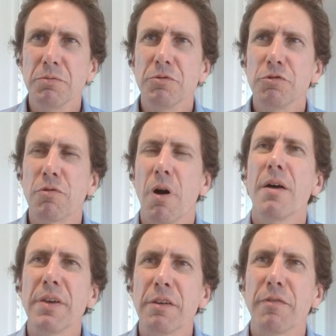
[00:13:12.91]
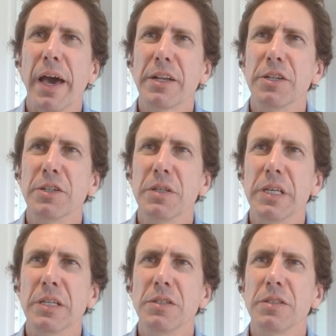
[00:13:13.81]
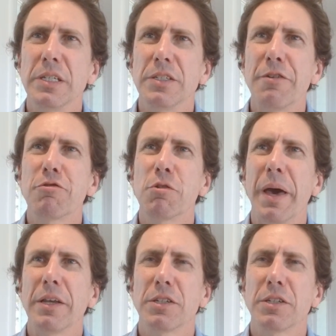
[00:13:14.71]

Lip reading: driving factors is the central banks